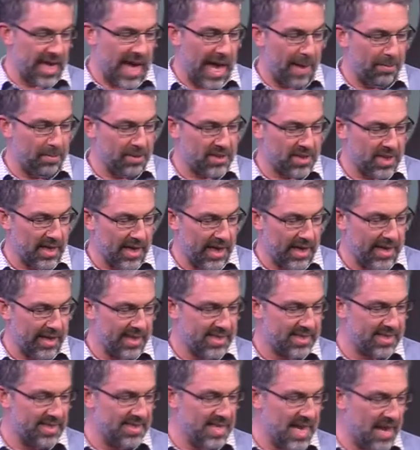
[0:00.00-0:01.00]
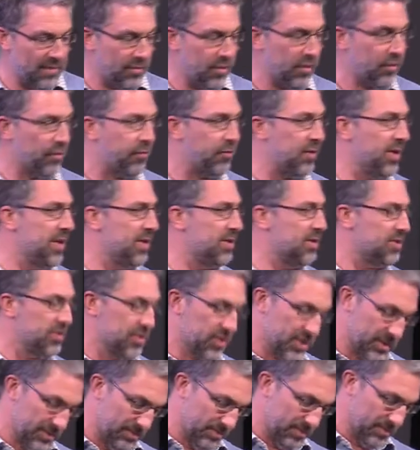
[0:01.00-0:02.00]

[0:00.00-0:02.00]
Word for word: appetite is never filled,